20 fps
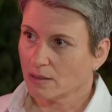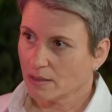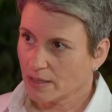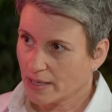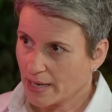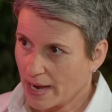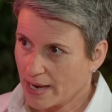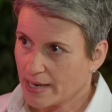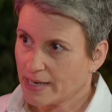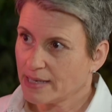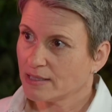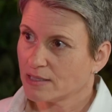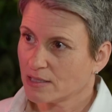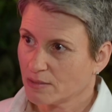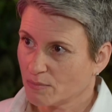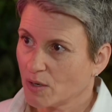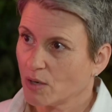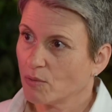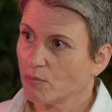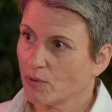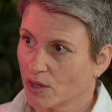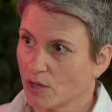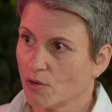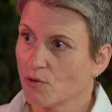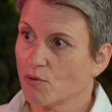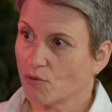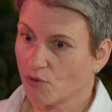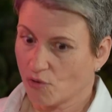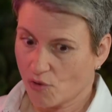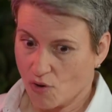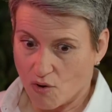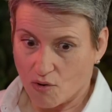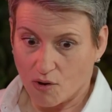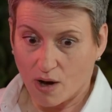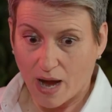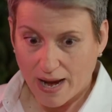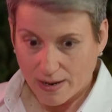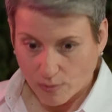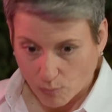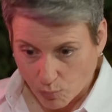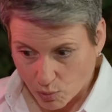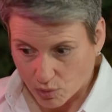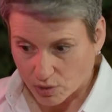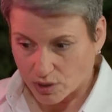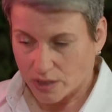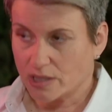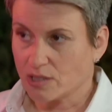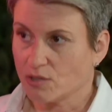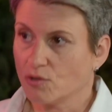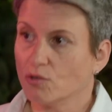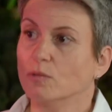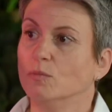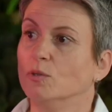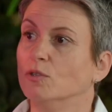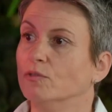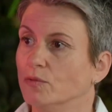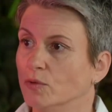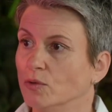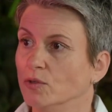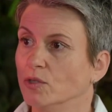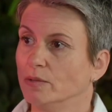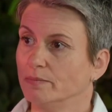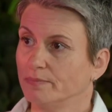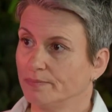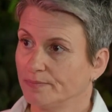get intimate with your dog and what is normal for them.